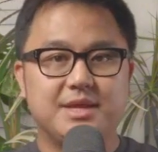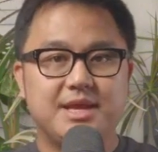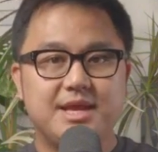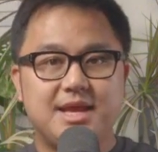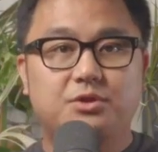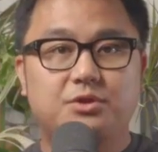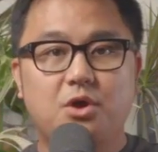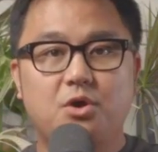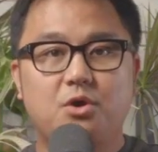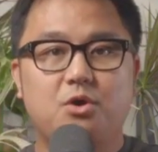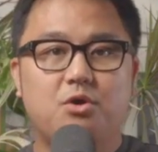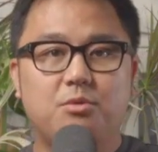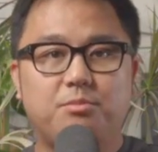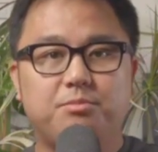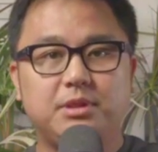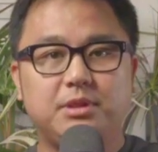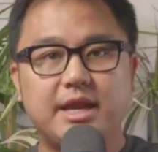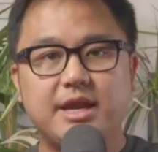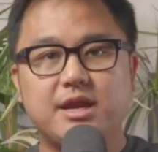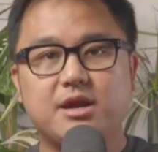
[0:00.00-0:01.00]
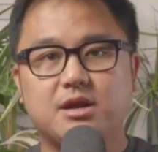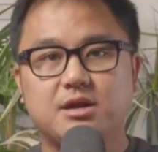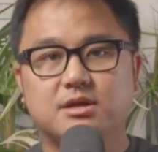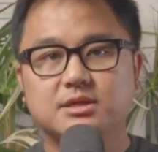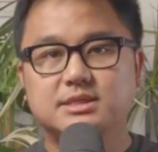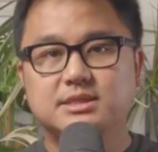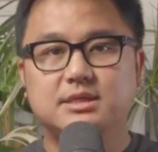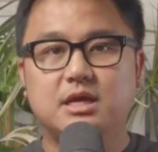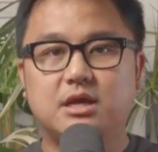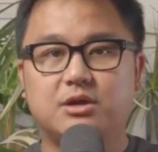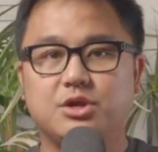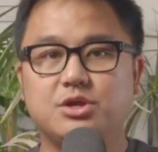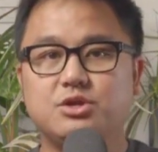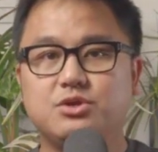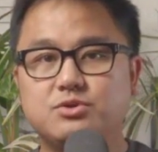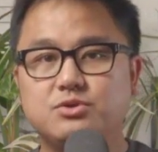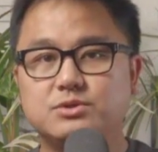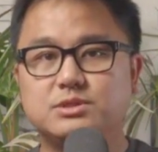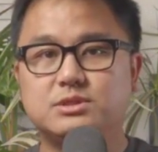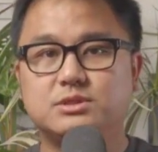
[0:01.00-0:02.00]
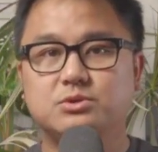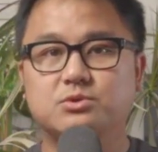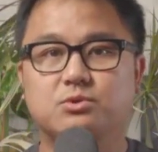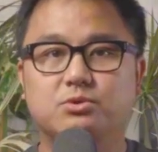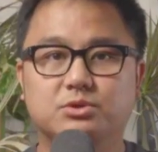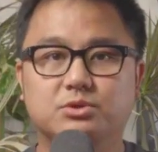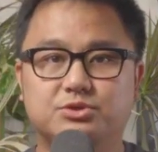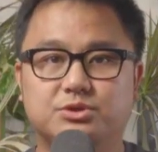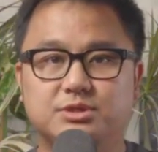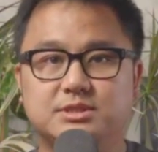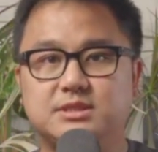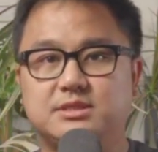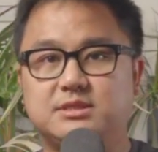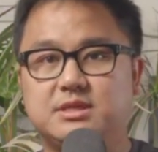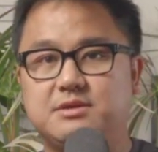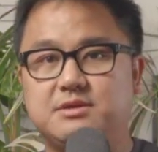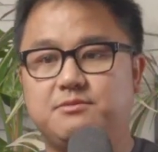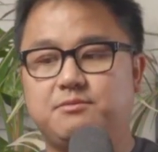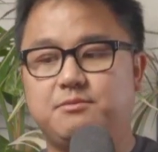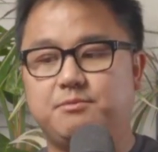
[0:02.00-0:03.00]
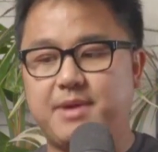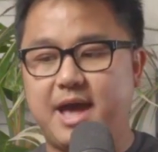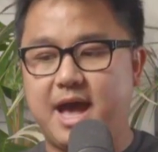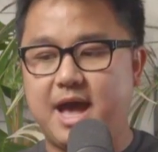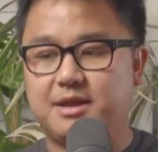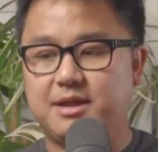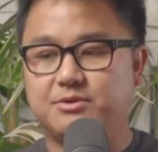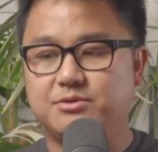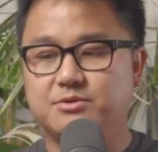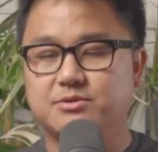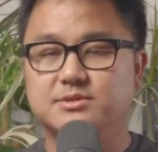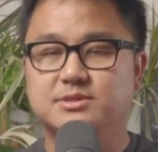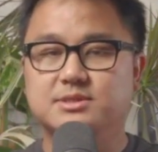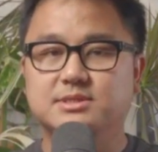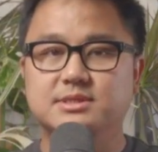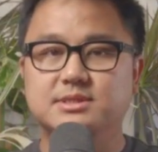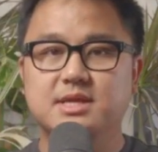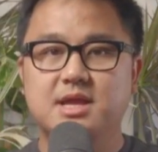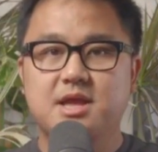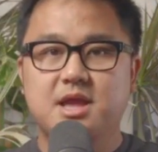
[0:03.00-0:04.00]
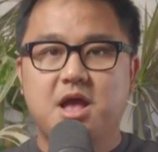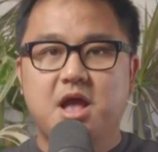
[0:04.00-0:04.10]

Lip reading: Though players that are used to ultra-stiff paddles